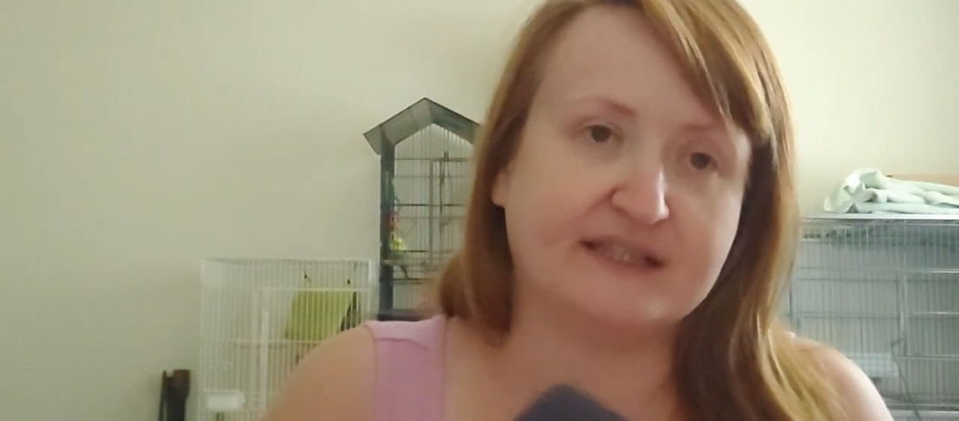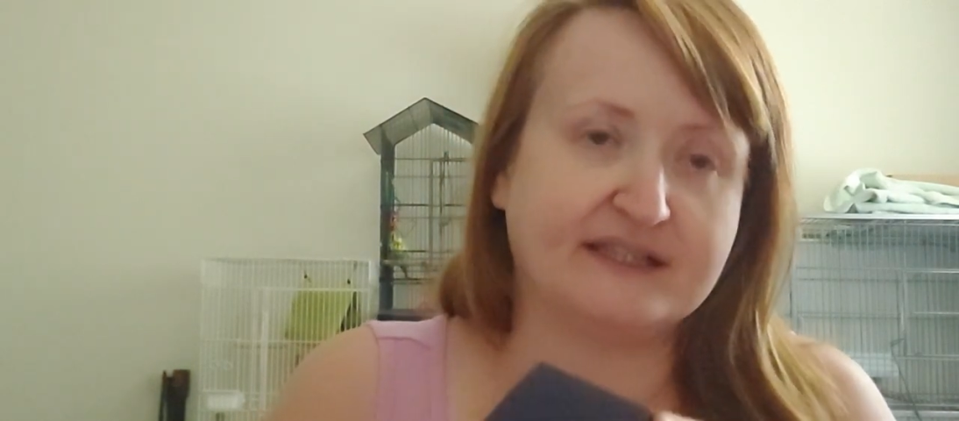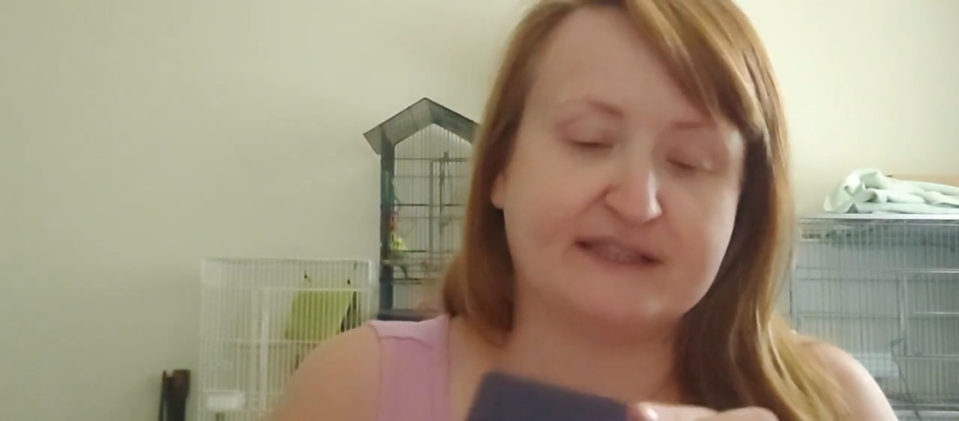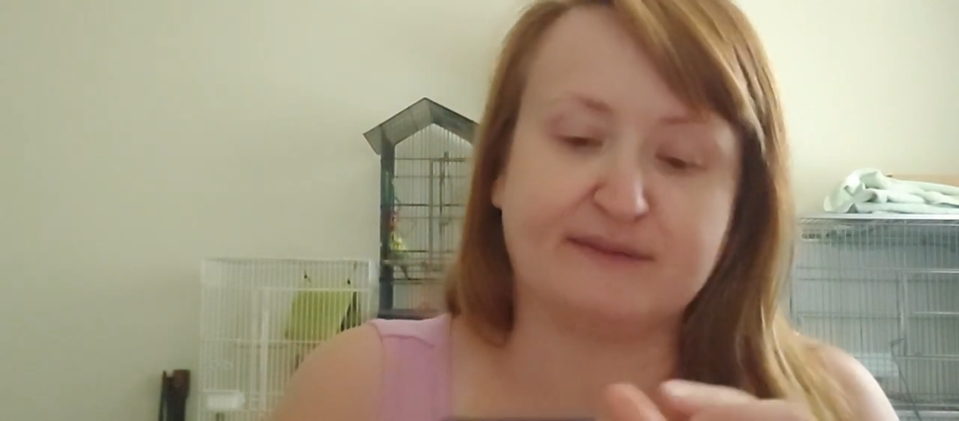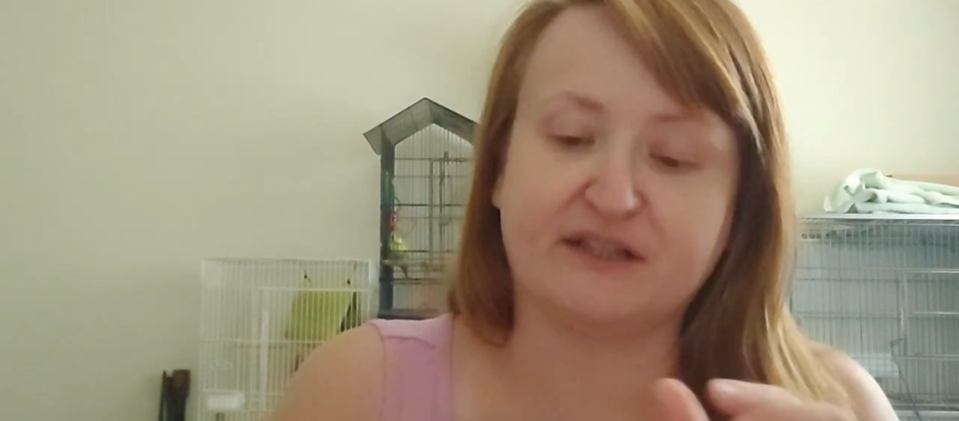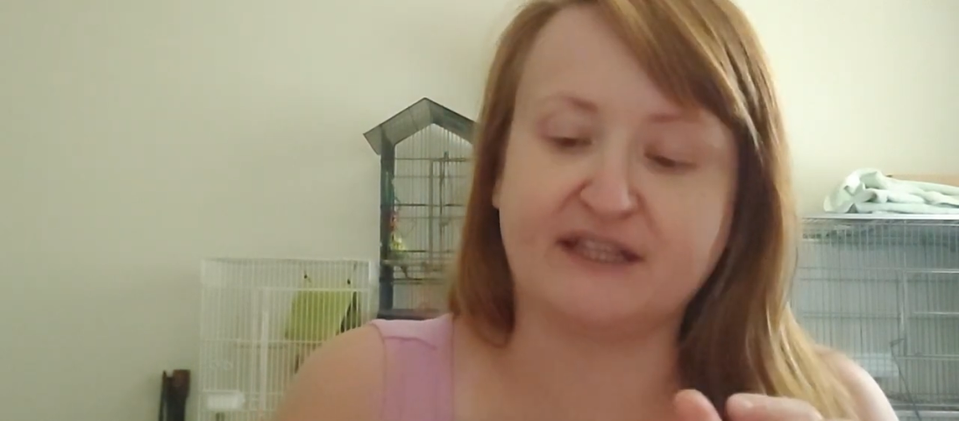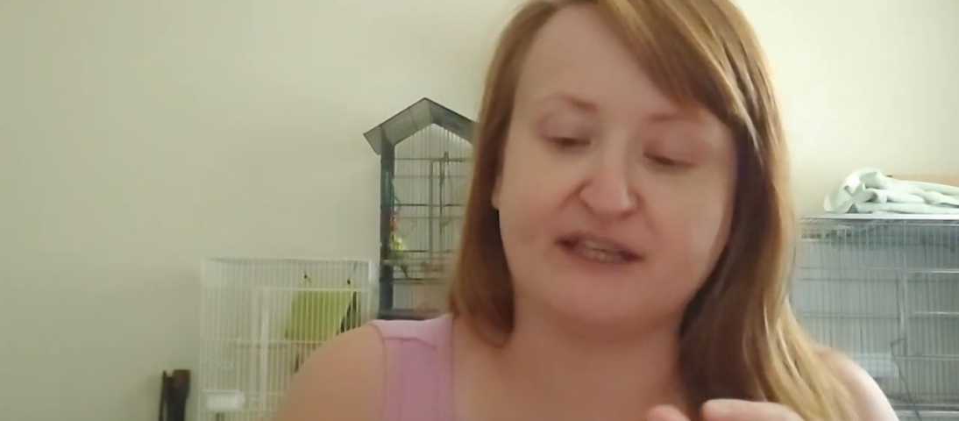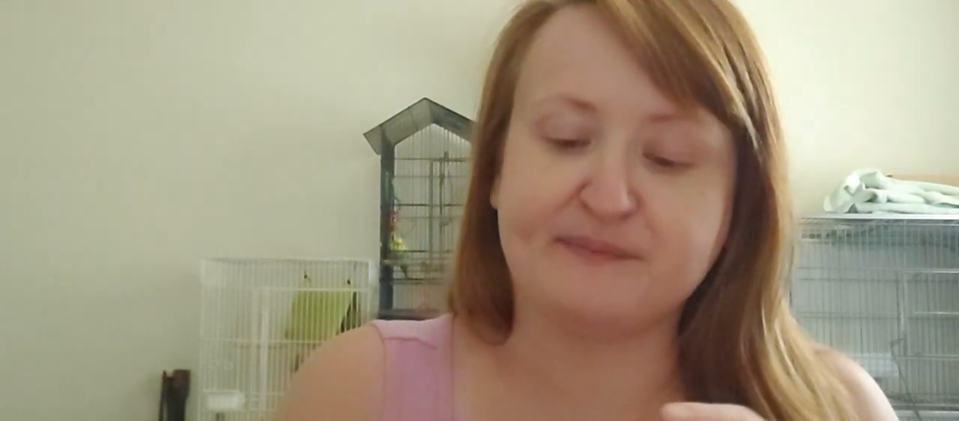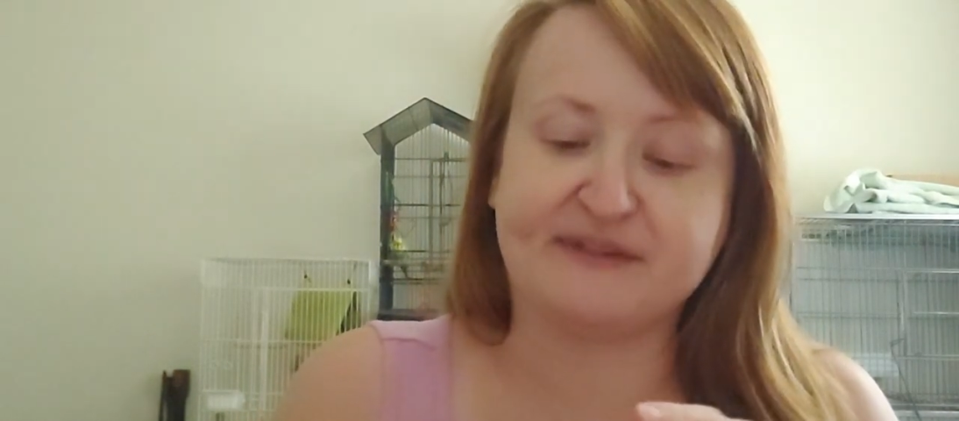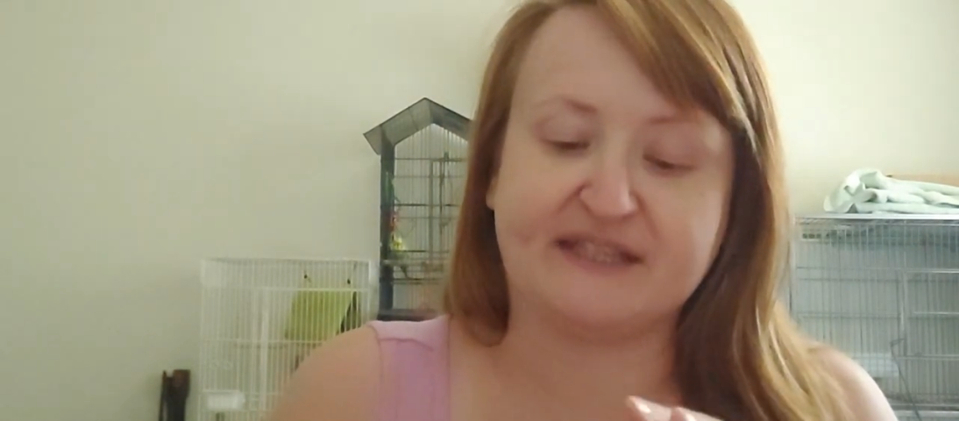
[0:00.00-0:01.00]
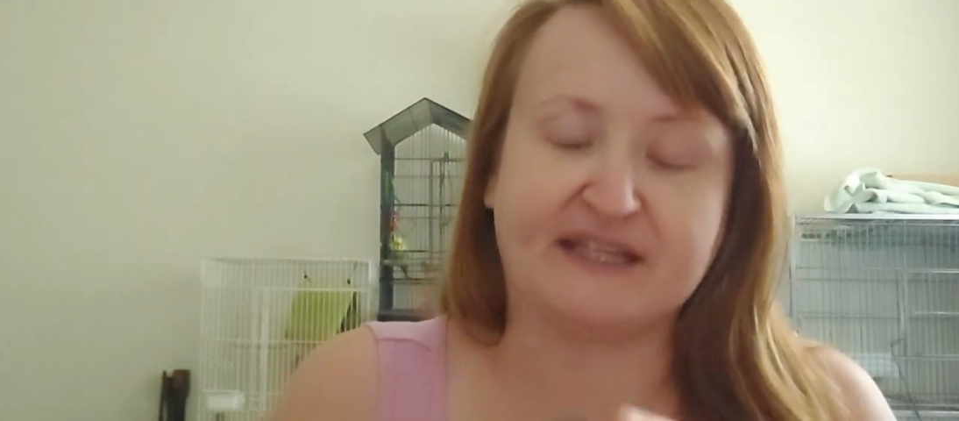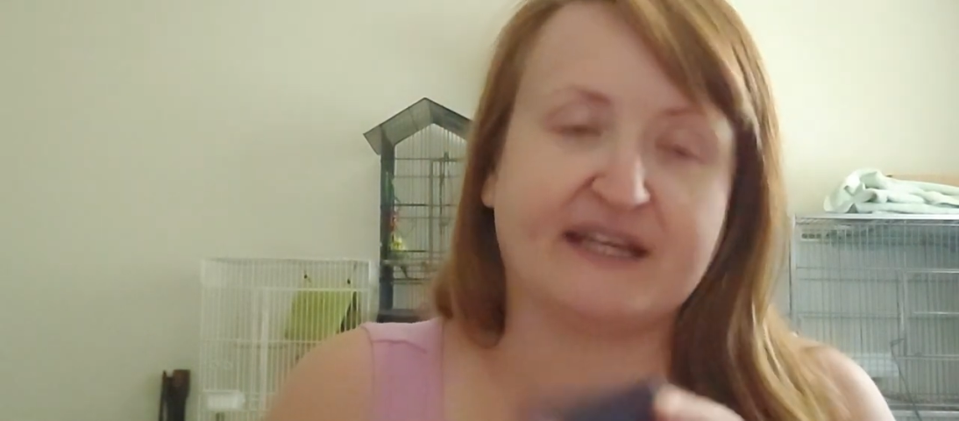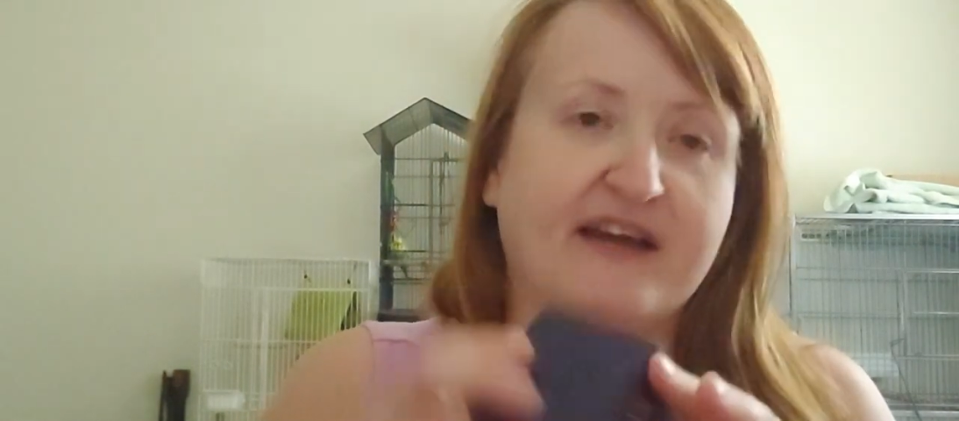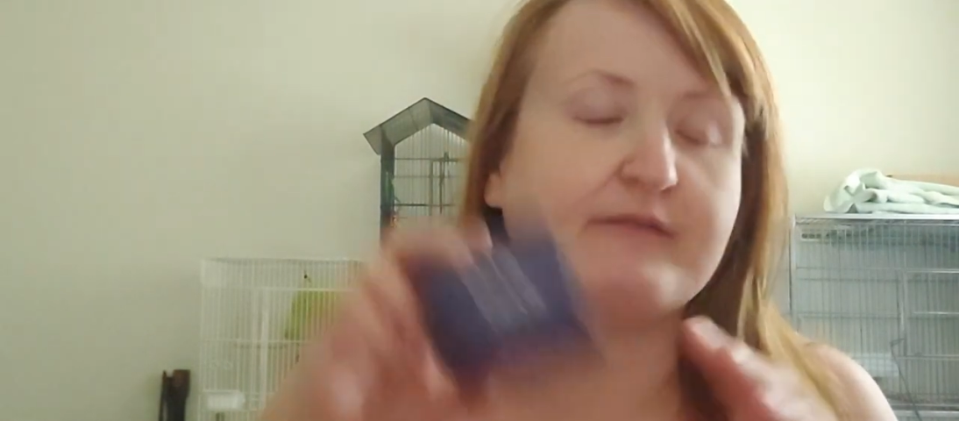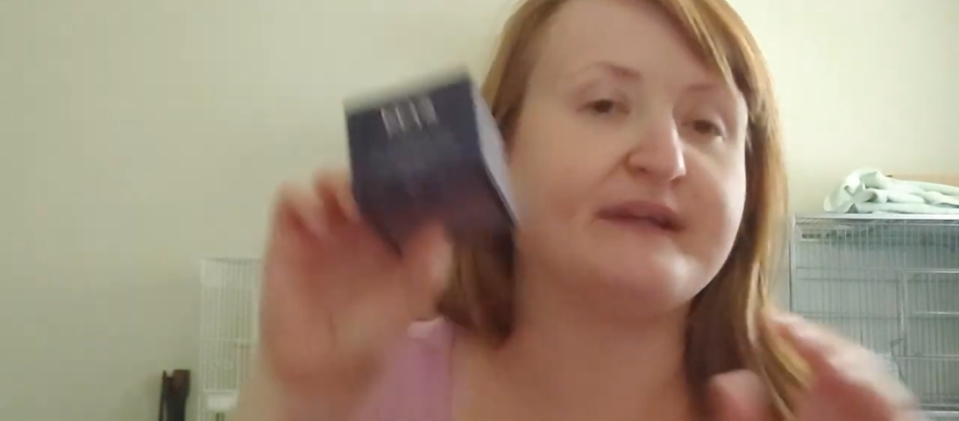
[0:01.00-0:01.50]
especially Ipsy,
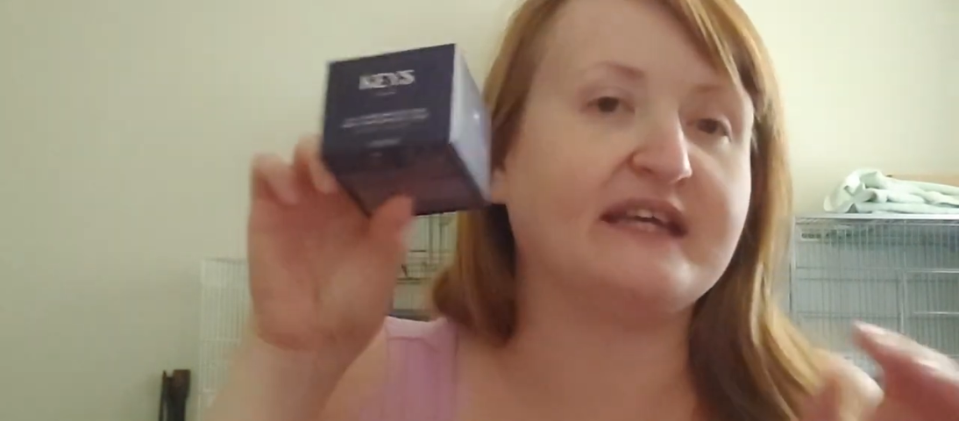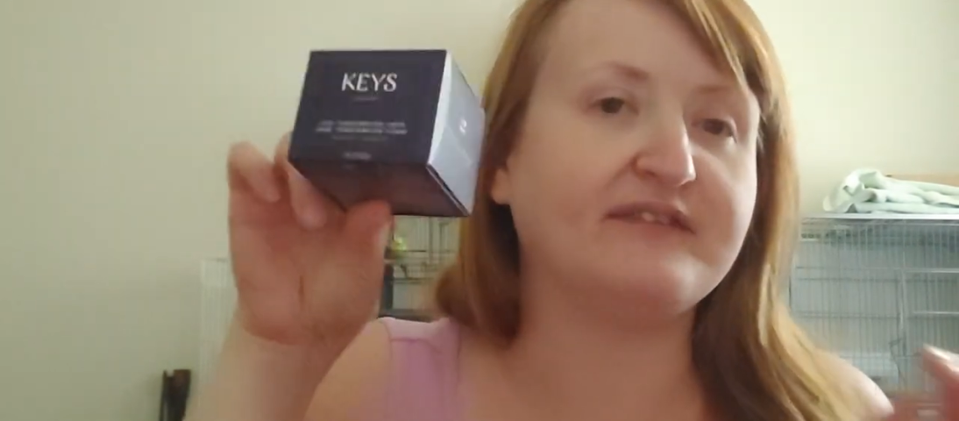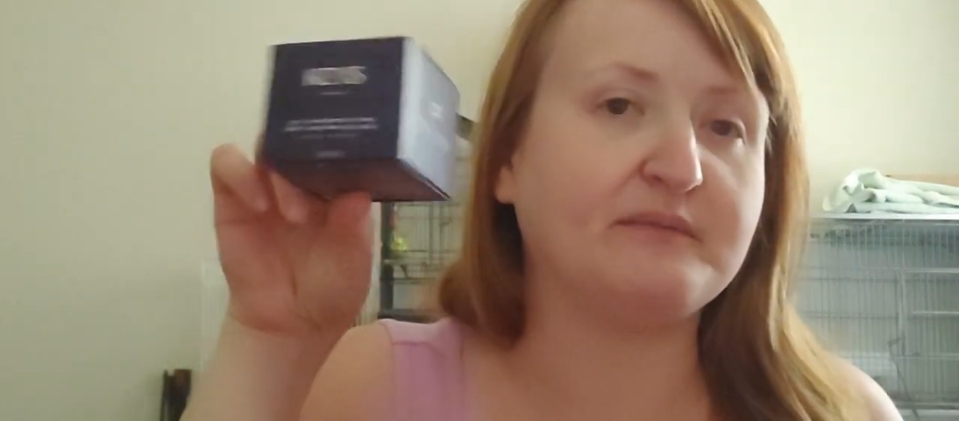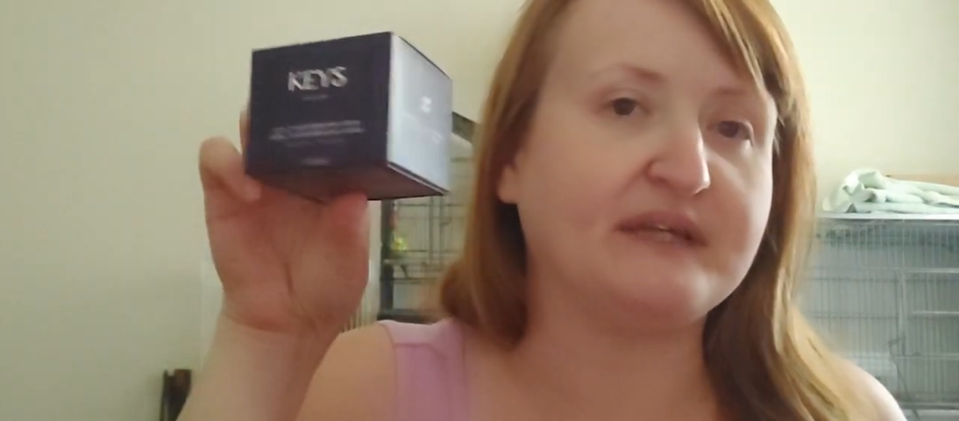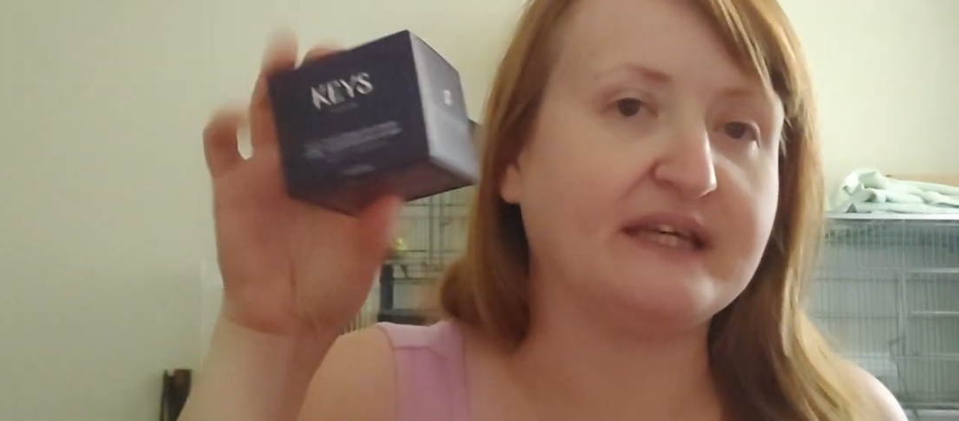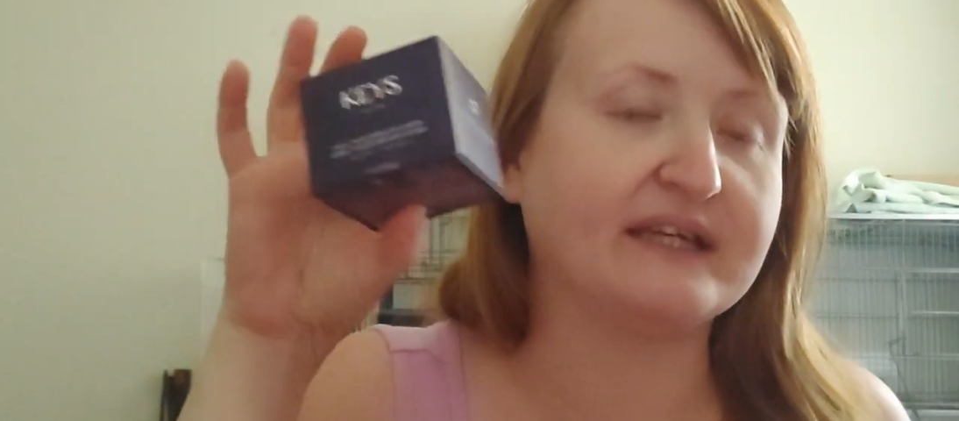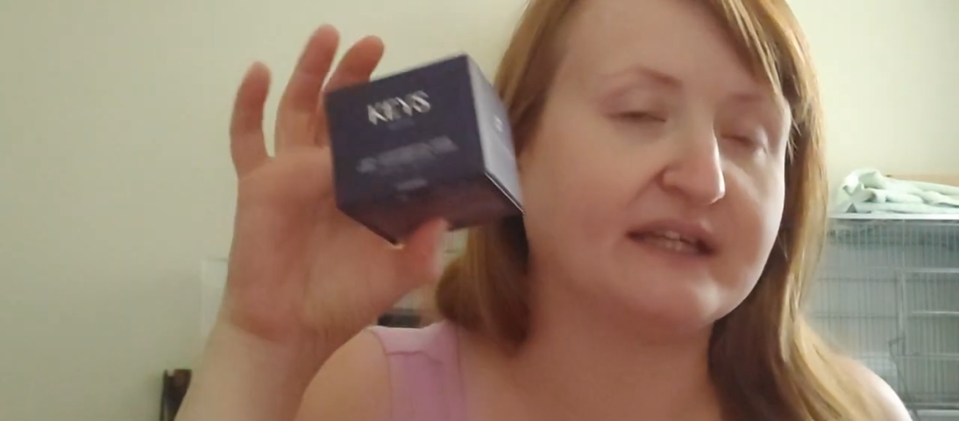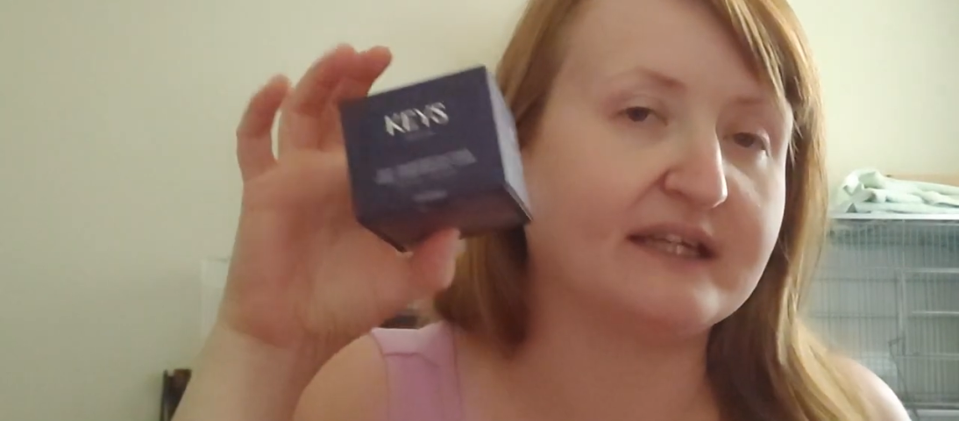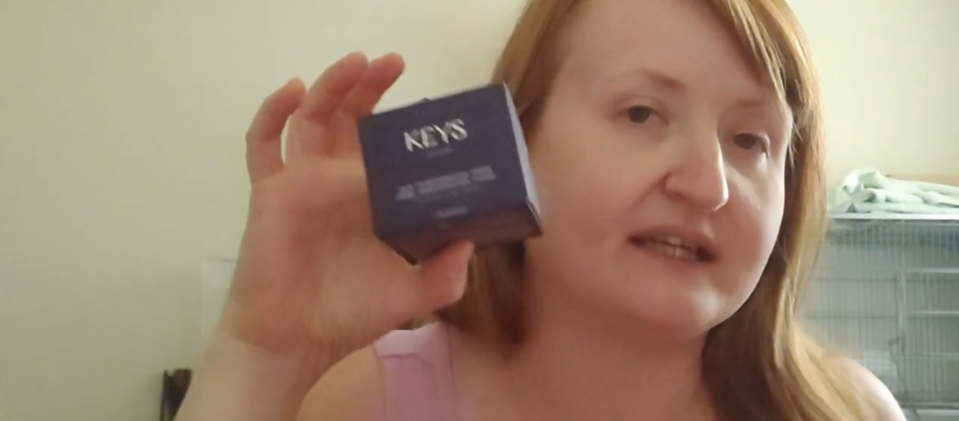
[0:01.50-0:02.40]
have been giving me